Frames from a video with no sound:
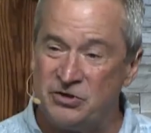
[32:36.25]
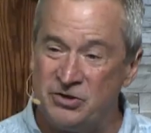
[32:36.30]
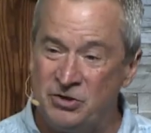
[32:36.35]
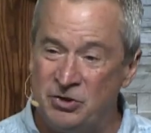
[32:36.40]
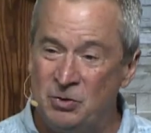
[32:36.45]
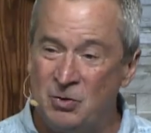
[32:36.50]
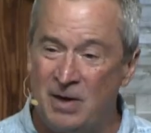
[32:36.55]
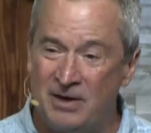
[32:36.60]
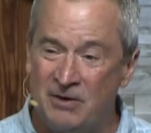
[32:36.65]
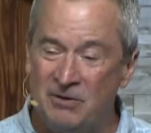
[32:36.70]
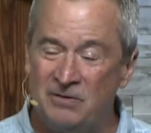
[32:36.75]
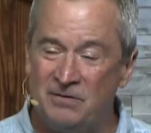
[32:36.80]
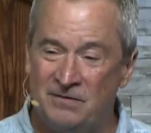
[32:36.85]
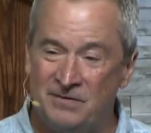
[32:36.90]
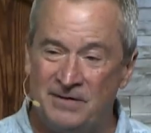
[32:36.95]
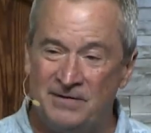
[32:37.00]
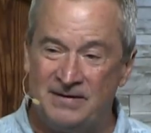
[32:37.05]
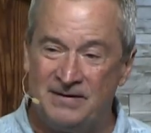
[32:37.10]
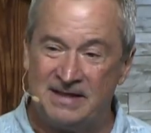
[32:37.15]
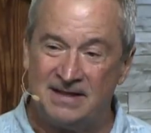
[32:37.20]

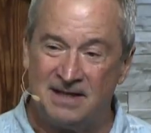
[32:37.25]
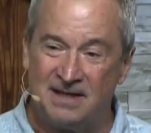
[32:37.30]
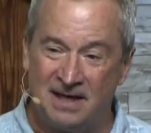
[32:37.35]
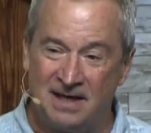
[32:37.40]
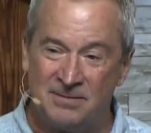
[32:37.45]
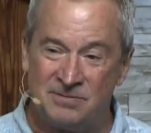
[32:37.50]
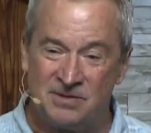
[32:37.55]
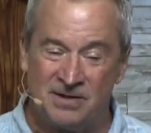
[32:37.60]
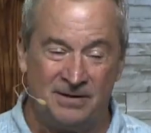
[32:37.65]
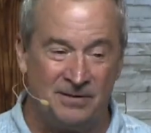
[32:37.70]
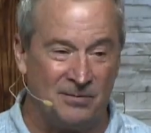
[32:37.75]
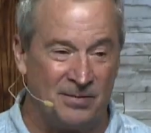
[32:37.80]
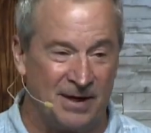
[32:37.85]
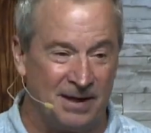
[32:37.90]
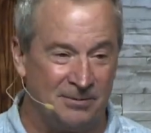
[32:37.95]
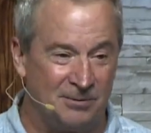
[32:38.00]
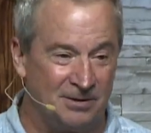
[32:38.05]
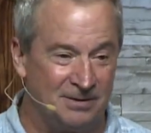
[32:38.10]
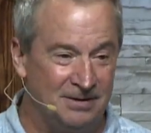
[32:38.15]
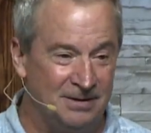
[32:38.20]
250 times in the
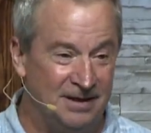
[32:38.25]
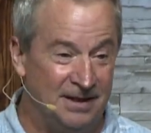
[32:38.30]
Bible.